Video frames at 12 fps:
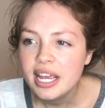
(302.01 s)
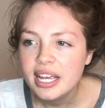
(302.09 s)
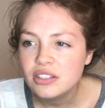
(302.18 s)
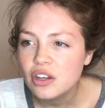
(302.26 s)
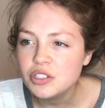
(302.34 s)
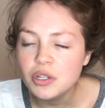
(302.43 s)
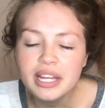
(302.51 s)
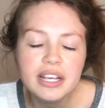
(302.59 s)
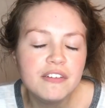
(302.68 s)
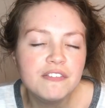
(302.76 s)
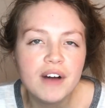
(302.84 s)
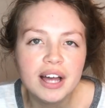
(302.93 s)
it's also
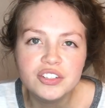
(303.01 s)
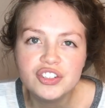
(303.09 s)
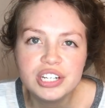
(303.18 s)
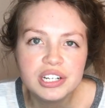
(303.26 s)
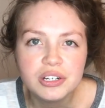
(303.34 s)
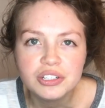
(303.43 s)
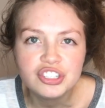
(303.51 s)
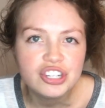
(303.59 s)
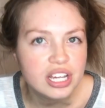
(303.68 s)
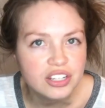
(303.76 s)
like a fun, chill chit